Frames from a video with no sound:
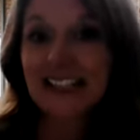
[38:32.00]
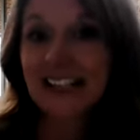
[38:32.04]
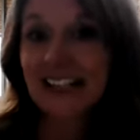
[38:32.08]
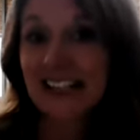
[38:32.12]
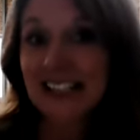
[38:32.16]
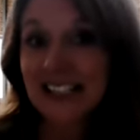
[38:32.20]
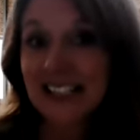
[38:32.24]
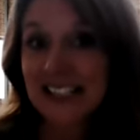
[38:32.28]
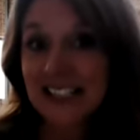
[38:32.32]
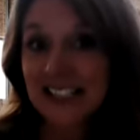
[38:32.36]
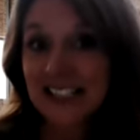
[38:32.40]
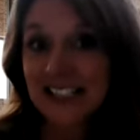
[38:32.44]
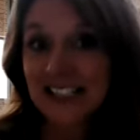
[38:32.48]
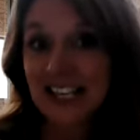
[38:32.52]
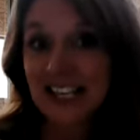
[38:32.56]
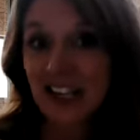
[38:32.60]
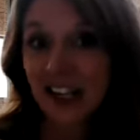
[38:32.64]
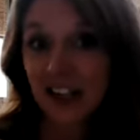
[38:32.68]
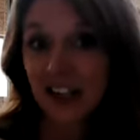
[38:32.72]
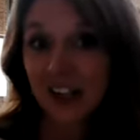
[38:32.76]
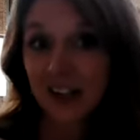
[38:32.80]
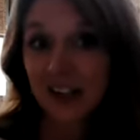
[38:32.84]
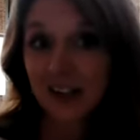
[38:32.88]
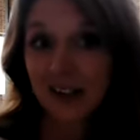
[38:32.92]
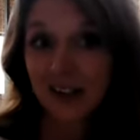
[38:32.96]
It's the
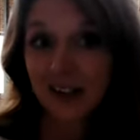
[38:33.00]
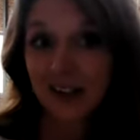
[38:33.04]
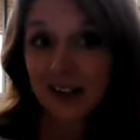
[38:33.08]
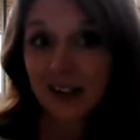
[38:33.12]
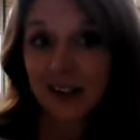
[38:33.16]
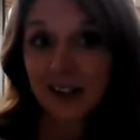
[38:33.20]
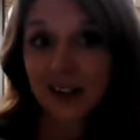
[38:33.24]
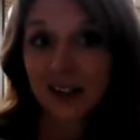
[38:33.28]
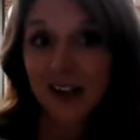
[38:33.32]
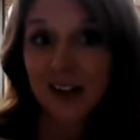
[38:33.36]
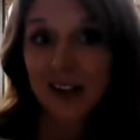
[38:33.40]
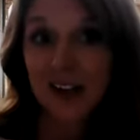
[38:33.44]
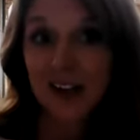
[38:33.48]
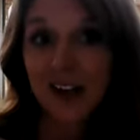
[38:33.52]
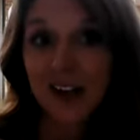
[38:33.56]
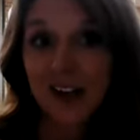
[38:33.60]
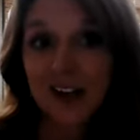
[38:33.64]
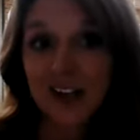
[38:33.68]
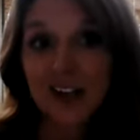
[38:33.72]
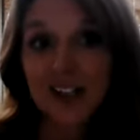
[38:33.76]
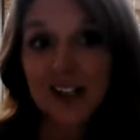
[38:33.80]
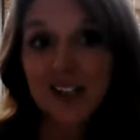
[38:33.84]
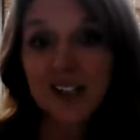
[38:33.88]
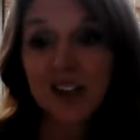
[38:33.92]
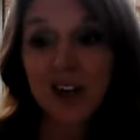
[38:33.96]
seller.
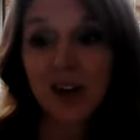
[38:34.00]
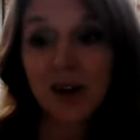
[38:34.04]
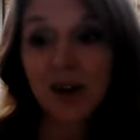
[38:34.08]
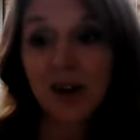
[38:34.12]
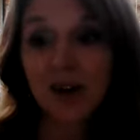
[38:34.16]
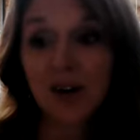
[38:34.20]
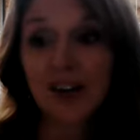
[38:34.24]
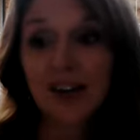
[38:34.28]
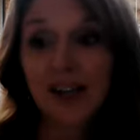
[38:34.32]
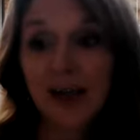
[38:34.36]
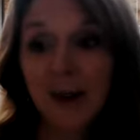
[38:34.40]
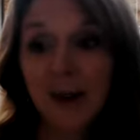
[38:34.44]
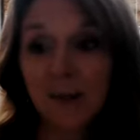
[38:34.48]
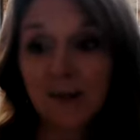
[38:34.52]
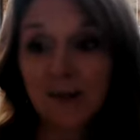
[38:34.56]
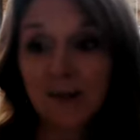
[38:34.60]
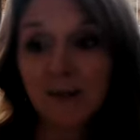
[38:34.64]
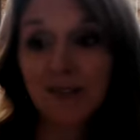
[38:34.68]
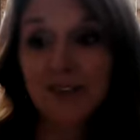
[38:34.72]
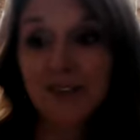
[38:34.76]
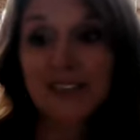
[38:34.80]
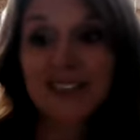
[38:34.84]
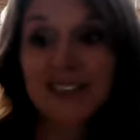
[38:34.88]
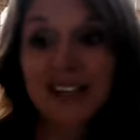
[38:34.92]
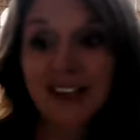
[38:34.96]
So, yep,
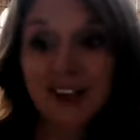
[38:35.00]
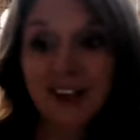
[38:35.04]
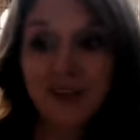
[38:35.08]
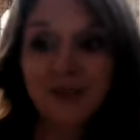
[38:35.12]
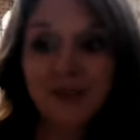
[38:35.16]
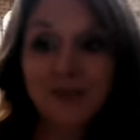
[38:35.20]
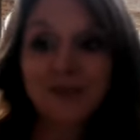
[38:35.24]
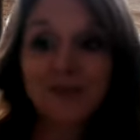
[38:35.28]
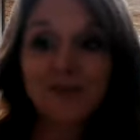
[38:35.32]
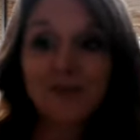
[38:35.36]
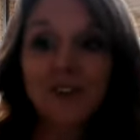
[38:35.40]
the seller.